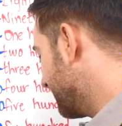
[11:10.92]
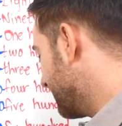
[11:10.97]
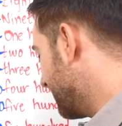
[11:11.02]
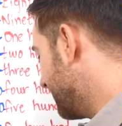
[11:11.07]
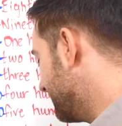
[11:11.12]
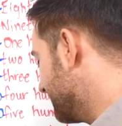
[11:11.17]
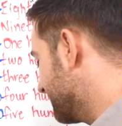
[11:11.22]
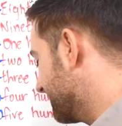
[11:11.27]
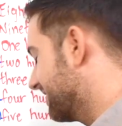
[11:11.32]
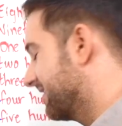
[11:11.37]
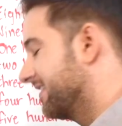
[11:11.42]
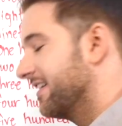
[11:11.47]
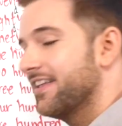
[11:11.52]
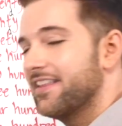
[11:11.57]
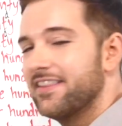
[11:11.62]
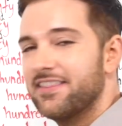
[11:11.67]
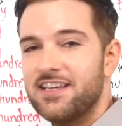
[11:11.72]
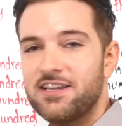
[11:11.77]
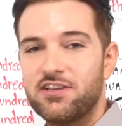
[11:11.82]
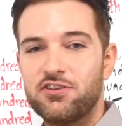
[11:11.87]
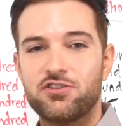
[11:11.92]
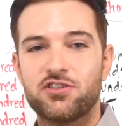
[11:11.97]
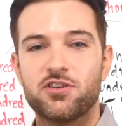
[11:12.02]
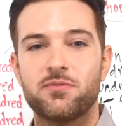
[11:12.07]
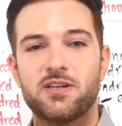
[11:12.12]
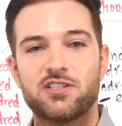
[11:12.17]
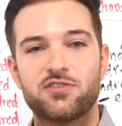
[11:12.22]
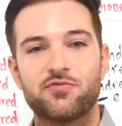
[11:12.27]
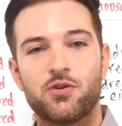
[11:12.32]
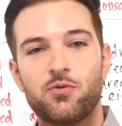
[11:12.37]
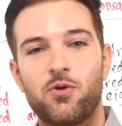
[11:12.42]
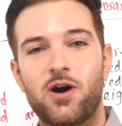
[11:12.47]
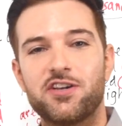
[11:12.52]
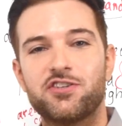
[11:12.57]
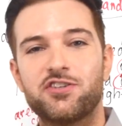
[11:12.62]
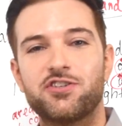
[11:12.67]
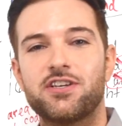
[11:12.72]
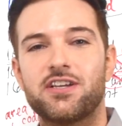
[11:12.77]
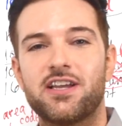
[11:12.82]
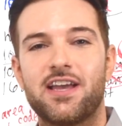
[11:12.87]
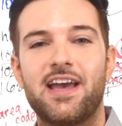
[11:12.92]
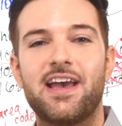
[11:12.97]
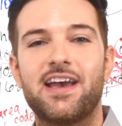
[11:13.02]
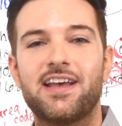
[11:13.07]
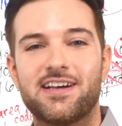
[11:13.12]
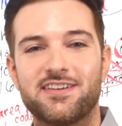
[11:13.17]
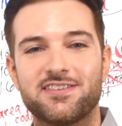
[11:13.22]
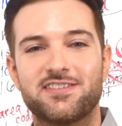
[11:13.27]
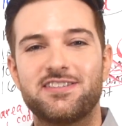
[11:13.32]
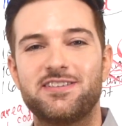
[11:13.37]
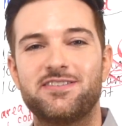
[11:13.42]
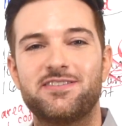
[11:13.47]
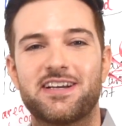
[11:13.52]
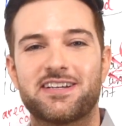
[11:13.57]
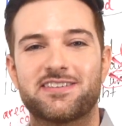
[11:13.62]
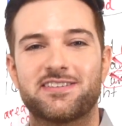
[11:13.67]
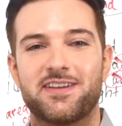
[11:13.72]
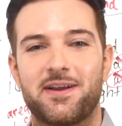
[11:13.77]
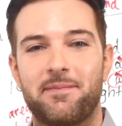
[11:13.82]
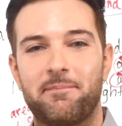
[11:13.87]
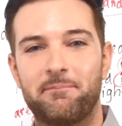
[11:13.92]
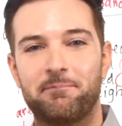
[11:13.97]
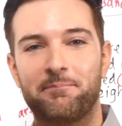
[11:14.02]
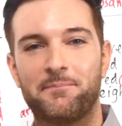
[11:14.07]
guys, thank you so much for watching, and I'll see you next time.